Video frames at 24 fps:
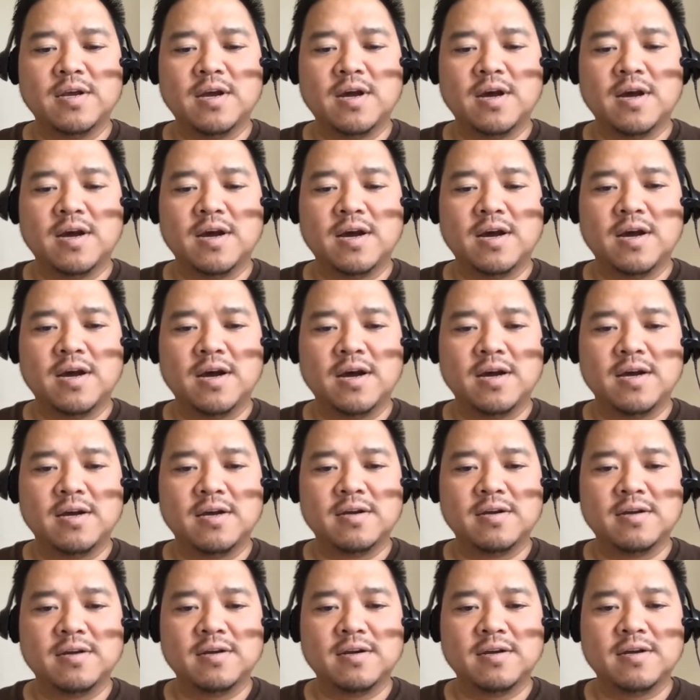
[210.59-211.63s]
uh,
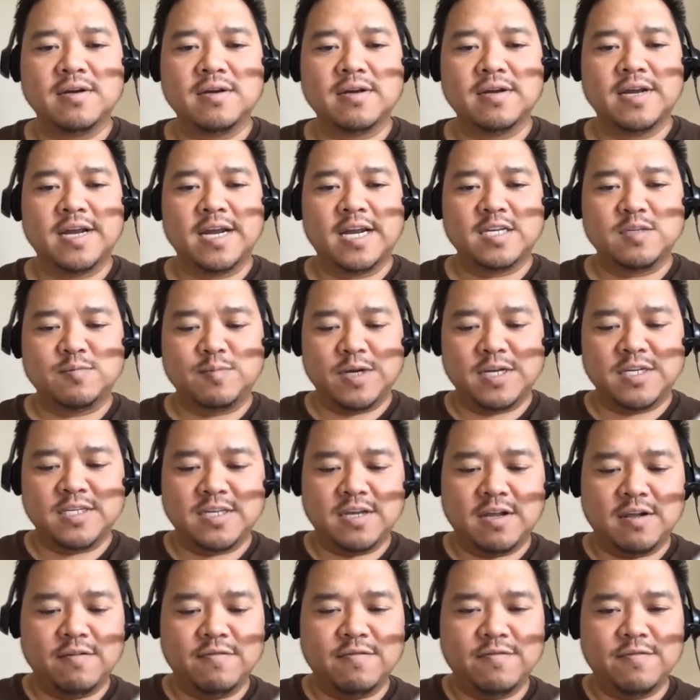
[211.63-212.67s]
as
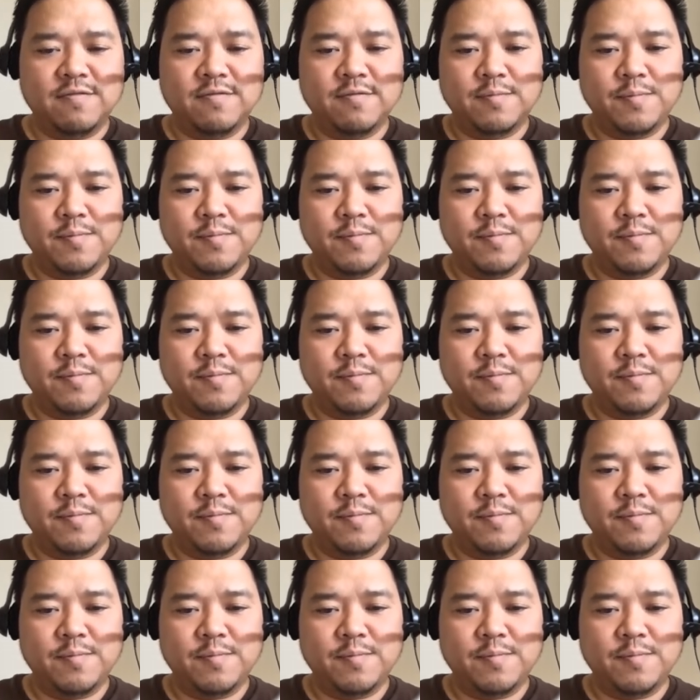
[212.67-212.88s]
myself